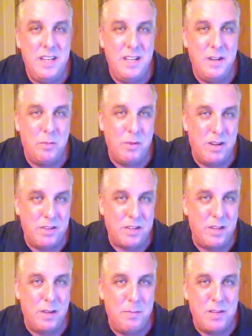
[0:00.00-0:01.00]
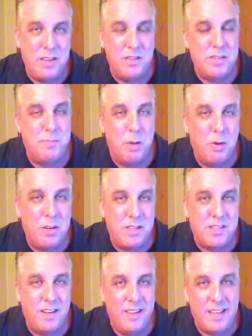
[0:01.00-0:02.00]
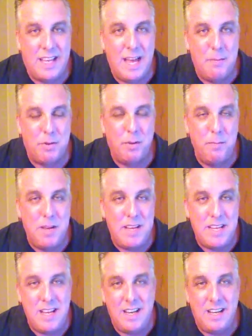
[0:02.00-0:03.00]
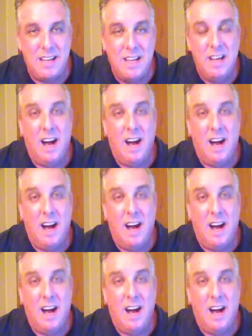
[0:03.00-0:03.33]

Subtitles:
around Colombia. There's Bogota, the capital, and Medellin.